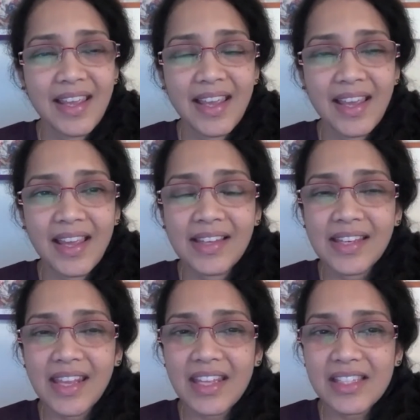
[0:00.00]

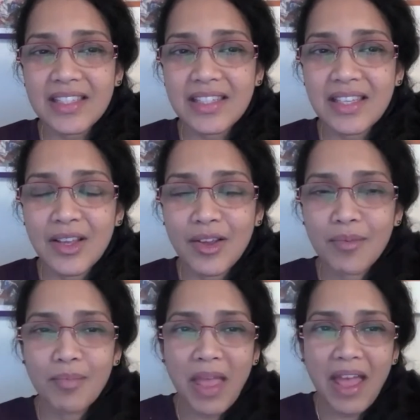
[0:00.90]
And it's
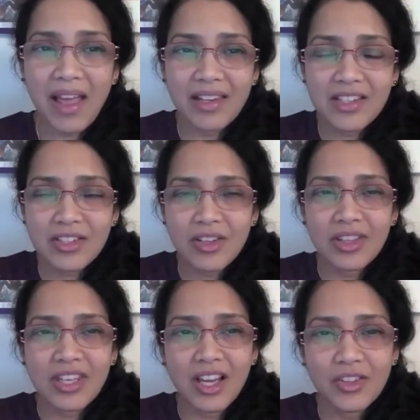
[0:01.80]
balanced on
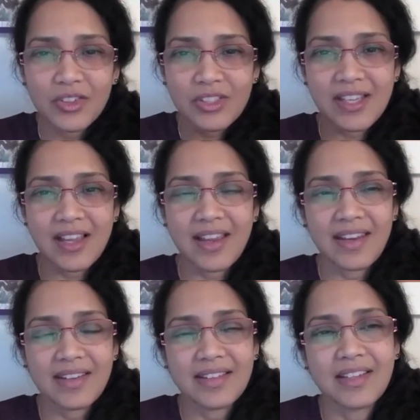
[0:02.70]
the other
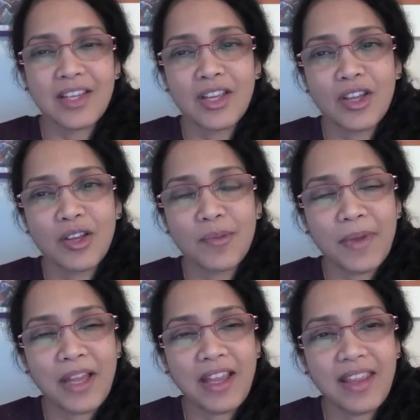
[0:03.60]
side
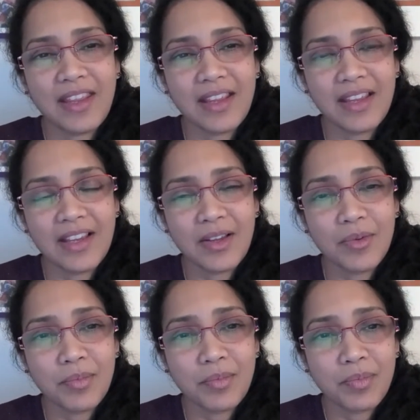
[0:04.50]
by
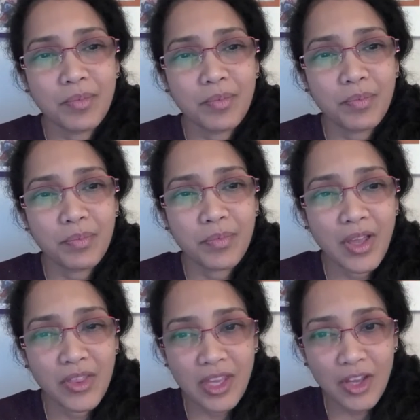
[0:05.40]

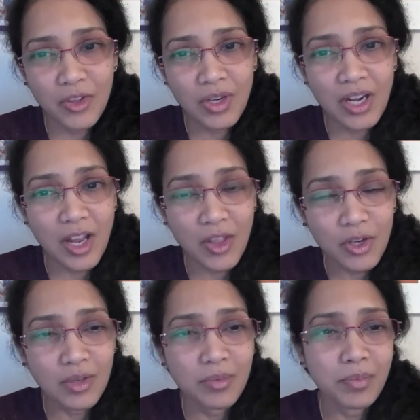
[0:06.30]

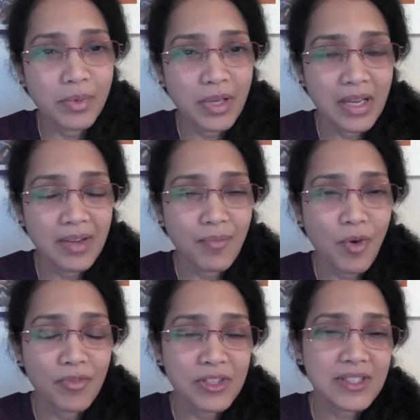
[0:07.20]
another
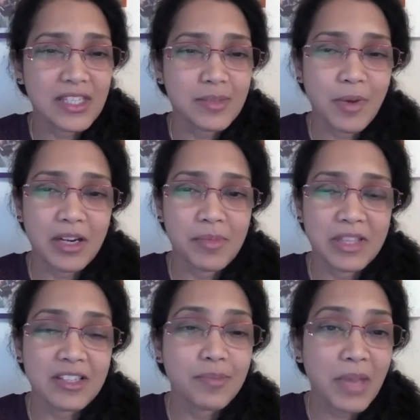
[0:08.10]
of the six
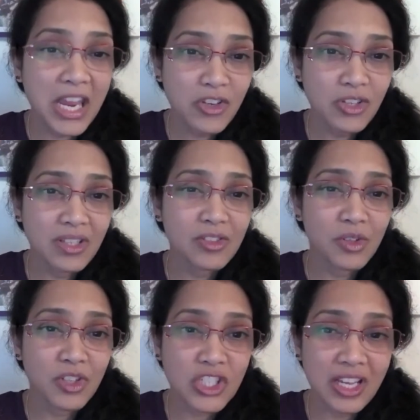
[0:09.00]
paramitas, patience
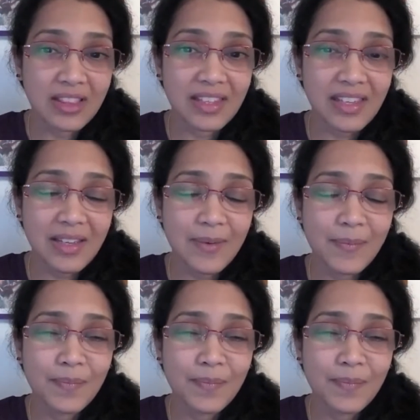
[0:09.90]
or kshanti.